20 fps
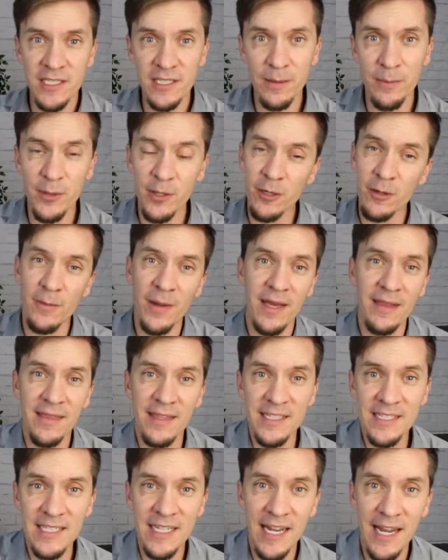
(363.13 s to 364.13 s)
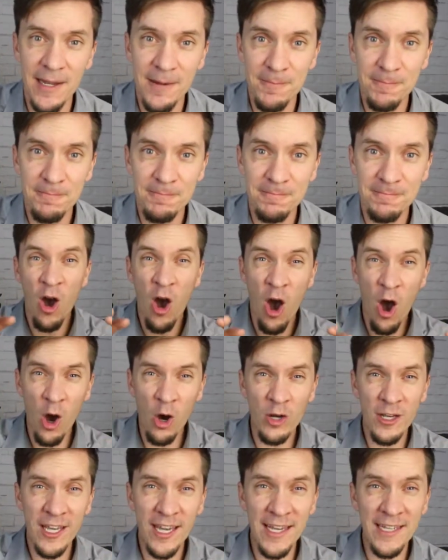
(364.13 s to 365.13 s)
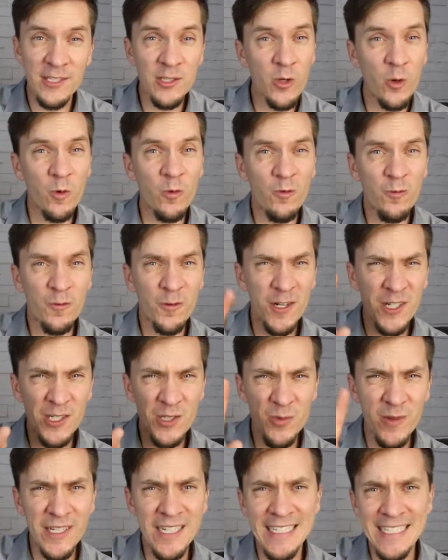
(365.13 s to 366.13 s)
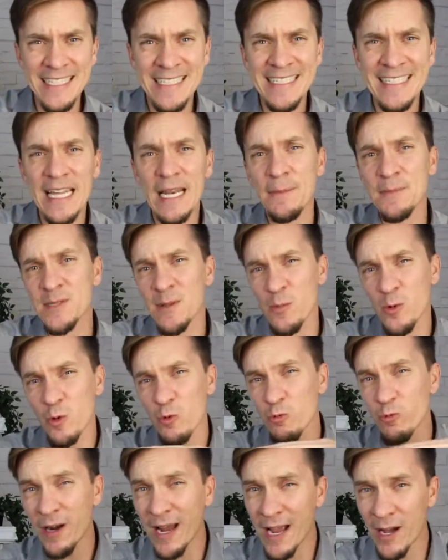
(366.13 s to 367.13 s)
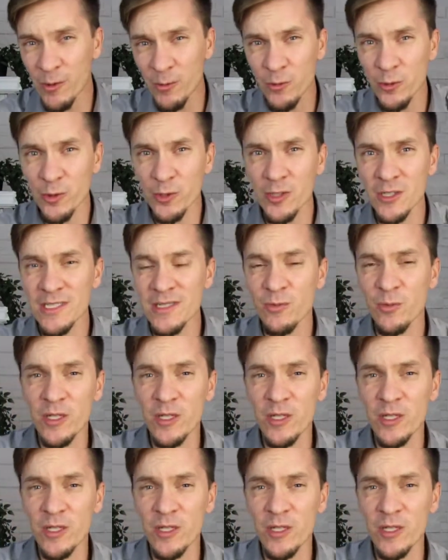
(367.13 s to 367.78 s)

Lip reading: the Burr method today. Okay, so first we need to set up some ground rules.